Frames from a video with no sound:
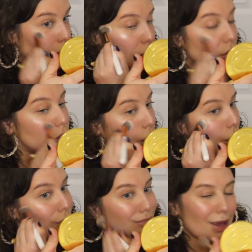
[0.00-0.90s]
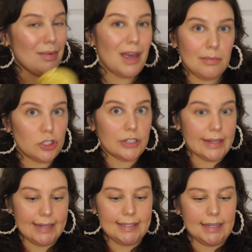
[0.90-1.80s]
So maybe I'm just
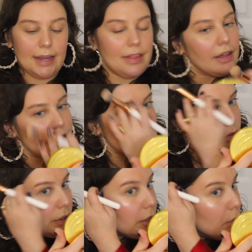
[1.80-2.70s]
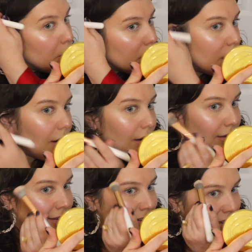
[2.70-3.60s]
lazy. I think that's really what
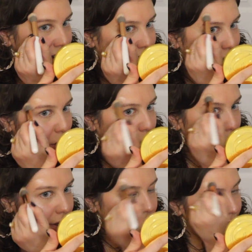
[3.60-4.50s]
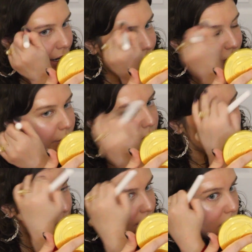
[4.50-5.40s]
we're gleaning from this
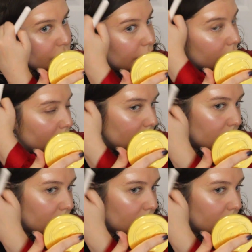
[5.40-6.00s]
discussion.